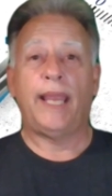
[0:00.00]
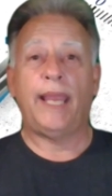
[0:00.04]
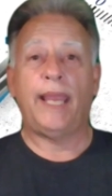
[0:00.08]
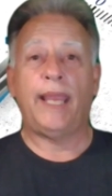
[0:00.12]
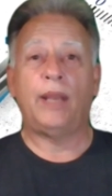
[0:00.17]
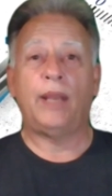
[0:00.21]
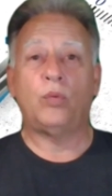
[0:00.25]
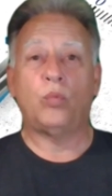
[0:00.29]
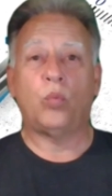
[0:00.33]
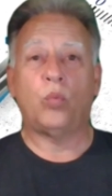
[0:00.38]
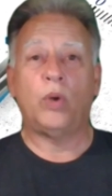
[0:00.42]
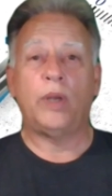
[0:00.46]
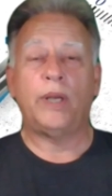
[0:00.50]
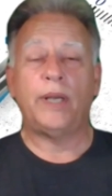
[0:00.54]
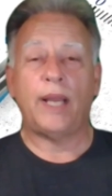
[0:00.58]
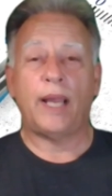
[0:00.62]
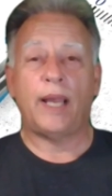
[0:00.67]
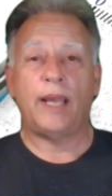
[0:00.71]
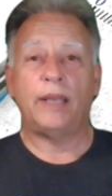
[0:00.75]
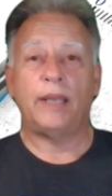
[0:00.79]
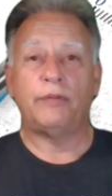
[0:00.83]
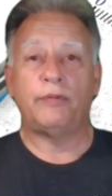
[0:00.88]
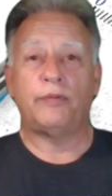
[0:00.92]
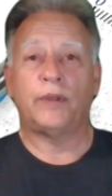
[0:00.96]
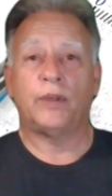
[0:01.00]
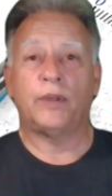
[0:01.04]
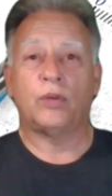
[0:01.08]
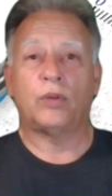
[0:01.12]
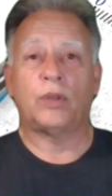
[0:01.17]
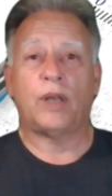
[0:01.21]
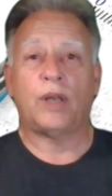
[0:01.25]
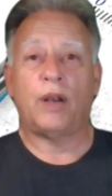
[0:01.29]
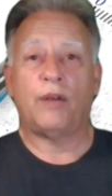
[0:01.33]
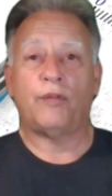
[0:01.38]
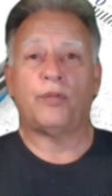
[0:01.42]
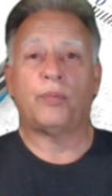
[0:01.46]
and when I feel
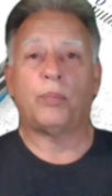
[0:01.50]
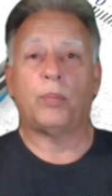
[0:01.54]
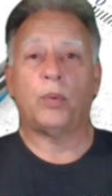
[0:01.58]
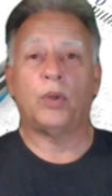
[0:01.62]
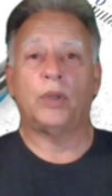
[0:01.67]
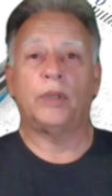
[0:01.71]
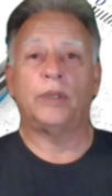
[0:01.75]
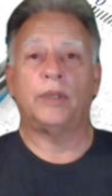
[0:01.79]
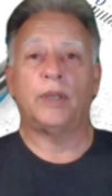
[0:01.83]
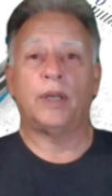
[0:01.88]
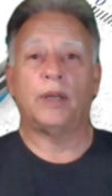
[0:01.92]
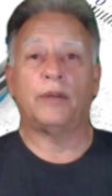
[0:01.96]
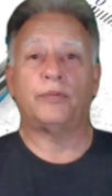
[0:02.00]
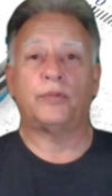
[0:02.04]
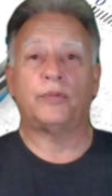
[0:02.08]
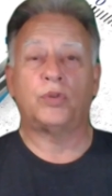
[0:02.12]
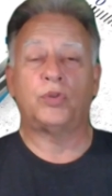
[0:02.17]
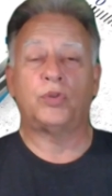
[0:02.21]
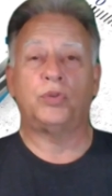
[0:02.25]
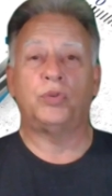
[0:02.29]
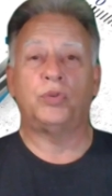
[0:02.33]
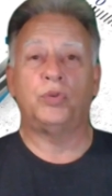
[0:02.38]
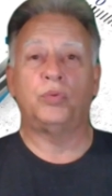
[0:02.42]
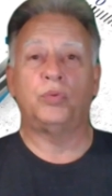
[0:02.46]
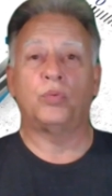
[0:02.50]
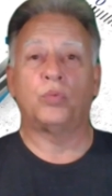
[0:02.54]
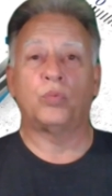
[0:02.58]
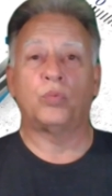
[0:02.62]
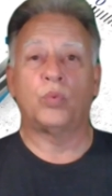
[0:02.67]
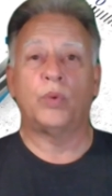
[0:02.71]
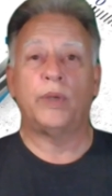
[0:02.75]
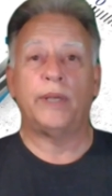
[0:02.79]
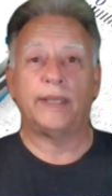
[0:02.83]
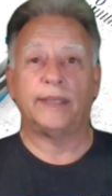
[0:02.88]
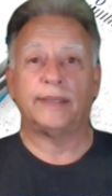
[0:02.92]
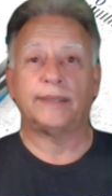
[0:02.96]
comfortable enough to
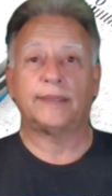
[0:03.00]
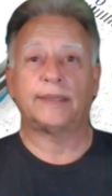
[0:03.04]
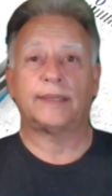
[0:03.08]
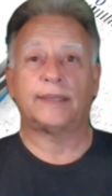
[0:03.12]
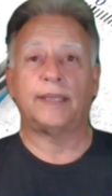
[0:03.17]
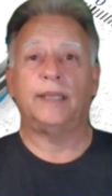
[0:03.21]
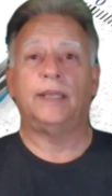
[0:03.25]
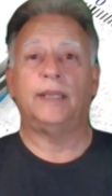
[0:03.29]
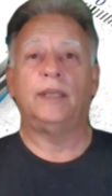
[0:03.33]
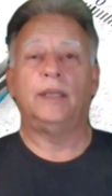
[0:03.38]
risk